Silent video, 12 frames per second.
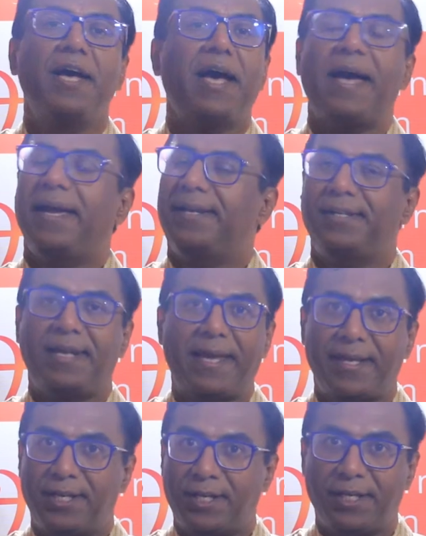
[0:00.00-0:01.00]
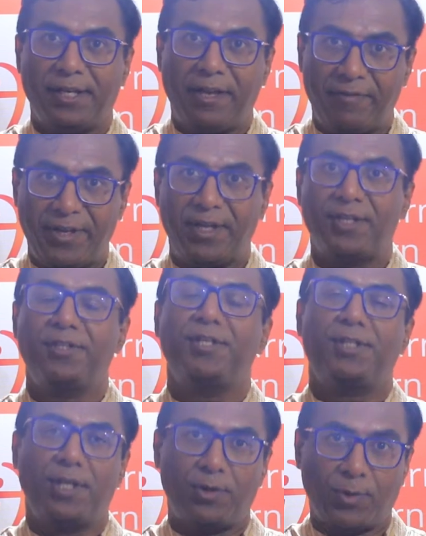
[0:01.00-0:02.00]
And like every year,
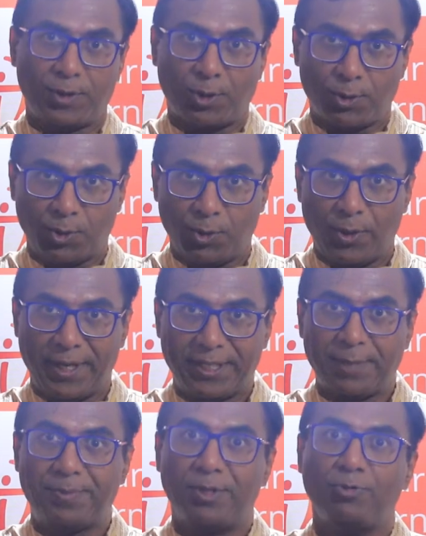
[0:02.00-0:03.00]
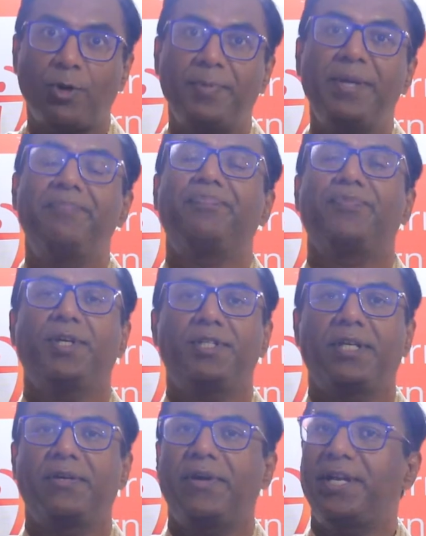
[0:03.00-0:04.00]
this year was also no exception for me. It's
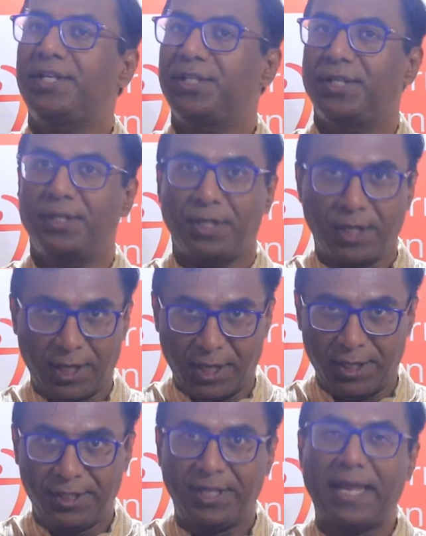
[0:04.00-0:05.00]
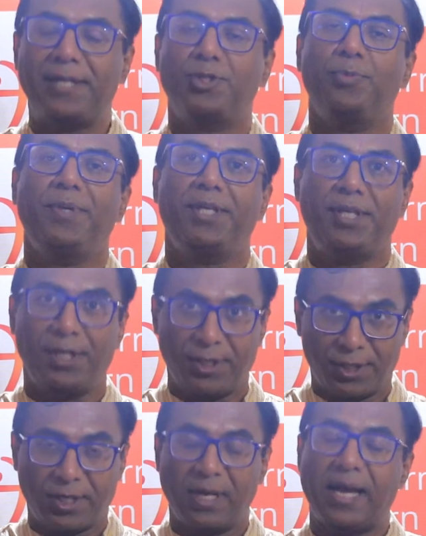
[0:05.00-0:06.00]
a great uh, delight to be
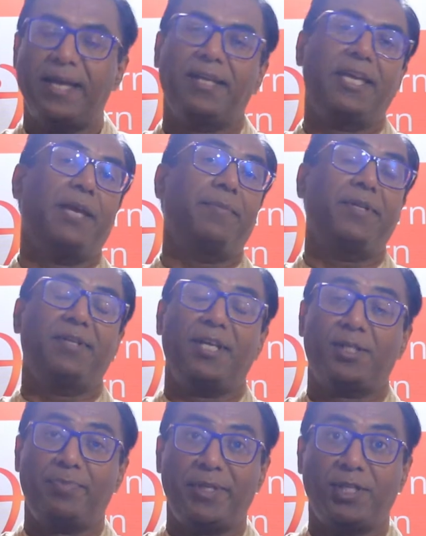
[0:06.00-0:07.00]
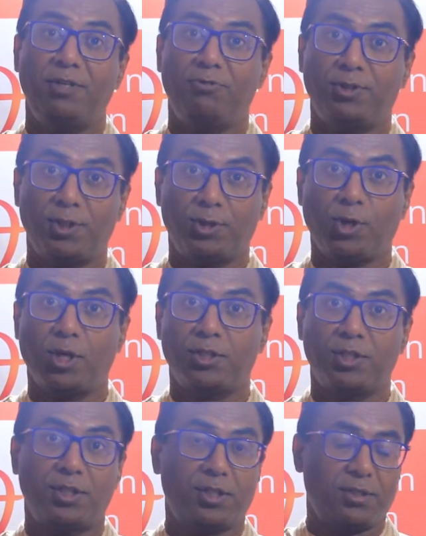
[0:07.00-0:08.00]
here. I came in especially for this
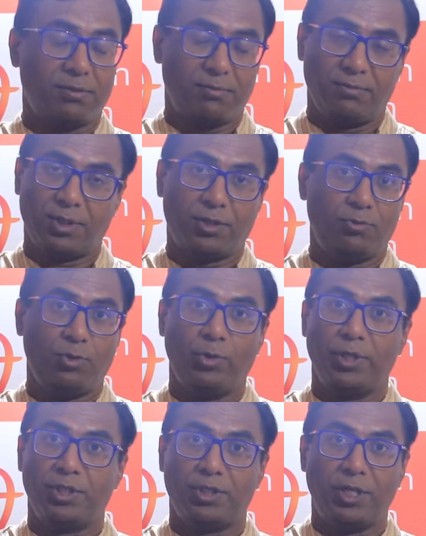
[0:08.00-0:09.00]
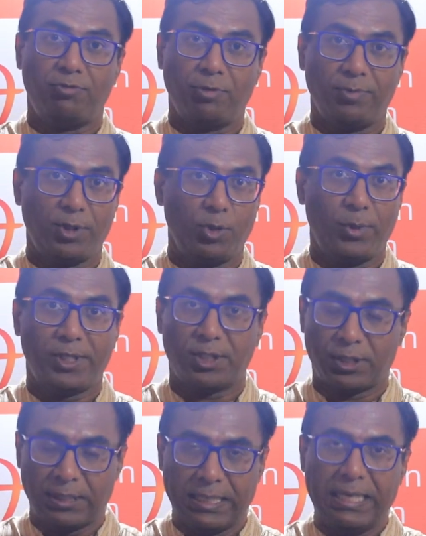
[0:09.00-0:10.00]
concert, just flew in straight from the
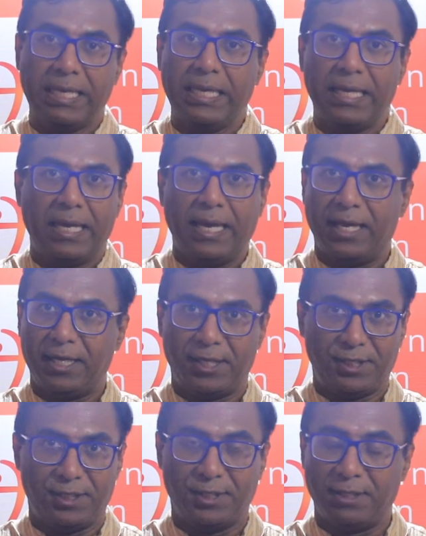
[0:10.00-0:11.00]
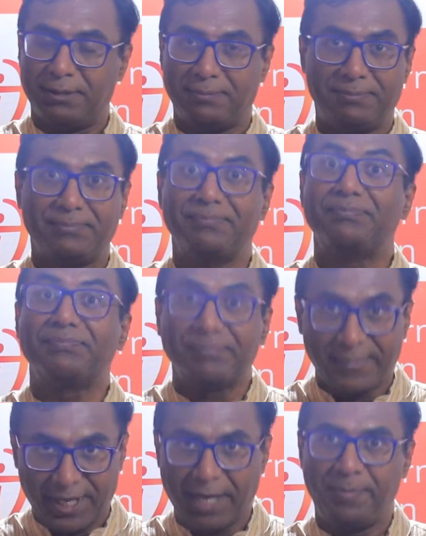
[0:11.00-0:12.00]
US and uh,
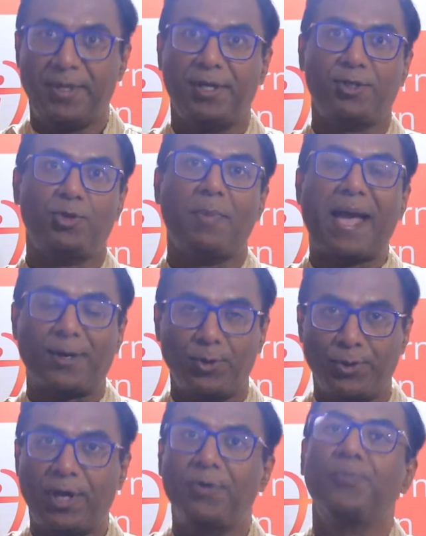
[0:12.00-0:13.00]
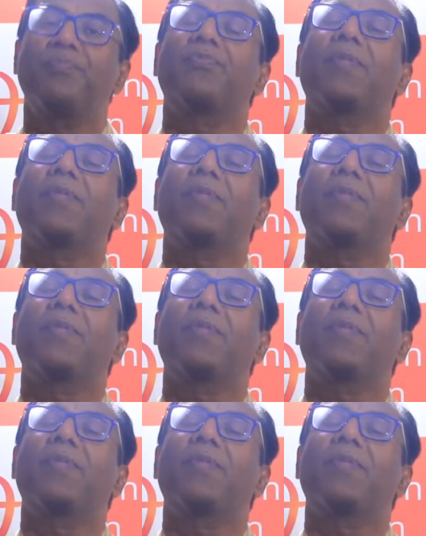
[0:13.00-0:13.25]
came here to Bangalore now.